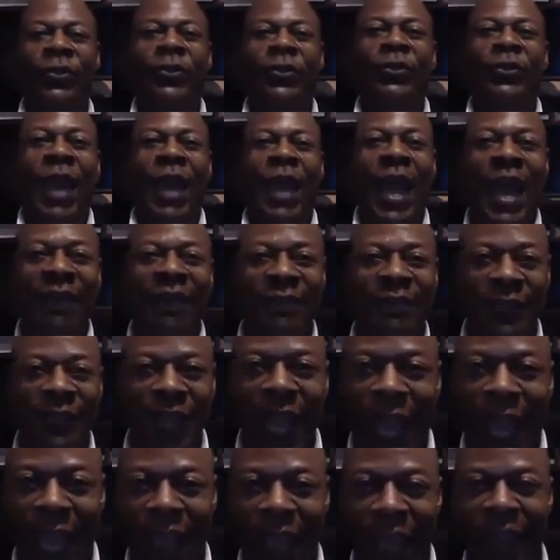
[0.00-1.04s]
Do you
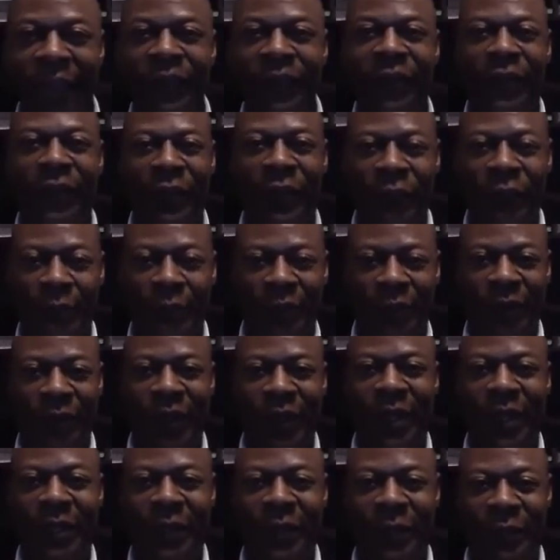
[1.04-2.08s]
have to have
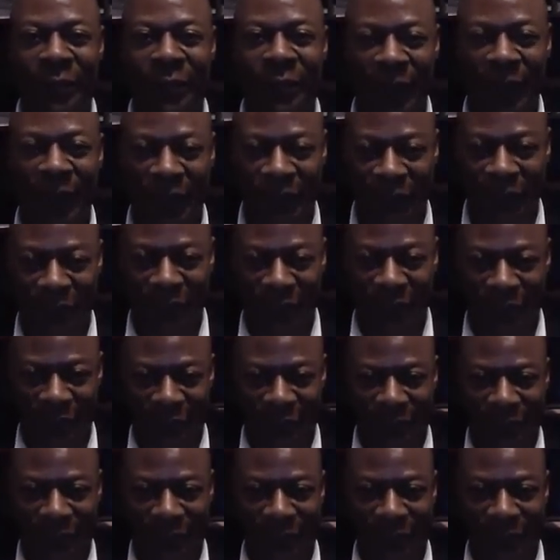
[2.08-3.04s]
humor in your speech?